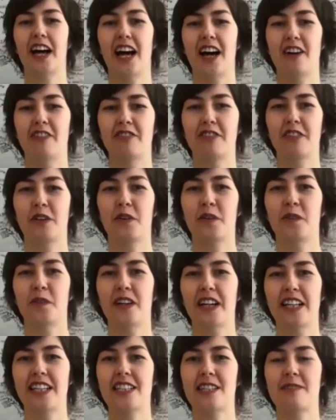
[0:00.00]
have
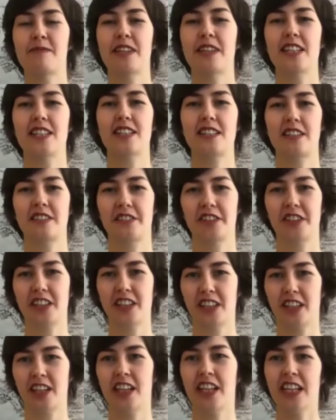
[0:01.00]
quite some
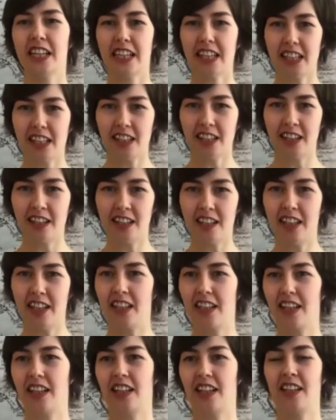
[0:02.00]
history in
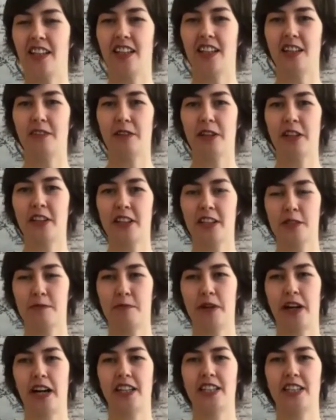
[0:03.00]
the in the in this
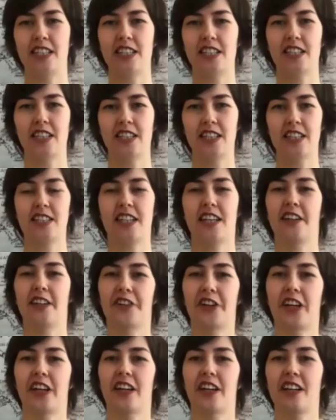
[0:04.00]
practice, in this
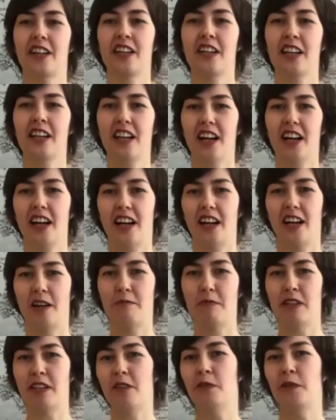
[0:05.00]
area. I
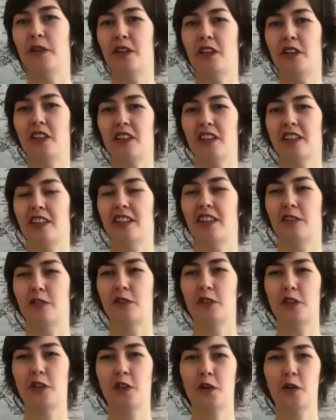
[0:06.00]
mean, with uh,
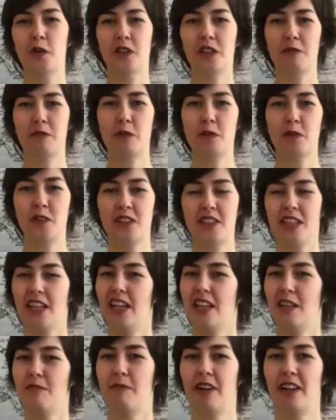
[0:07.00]
with the whole community
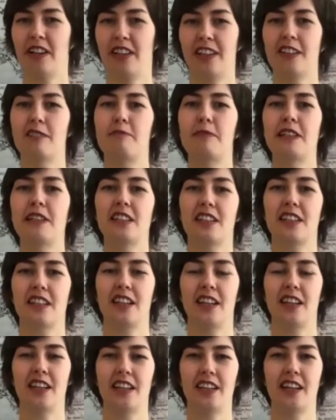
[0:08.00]
and the market built uh,
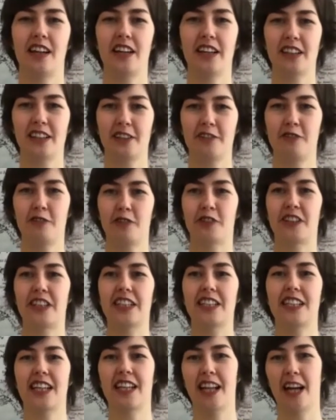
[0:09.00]
in Ireland for
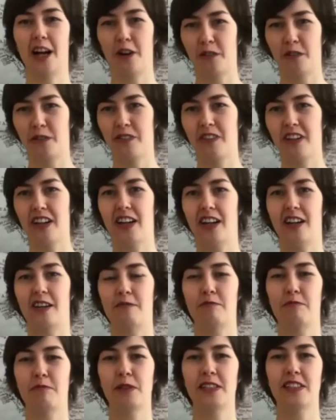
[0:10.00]
it, and now uh,
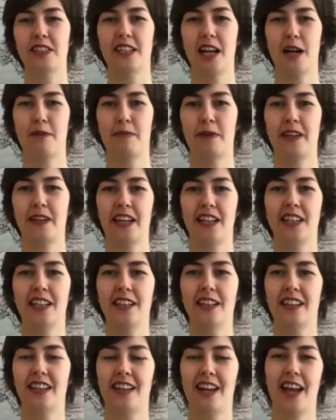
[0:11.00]
building up again
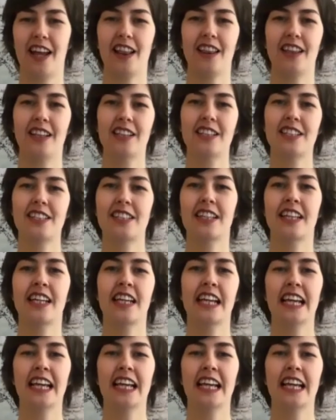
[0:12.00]
in the Netherlands.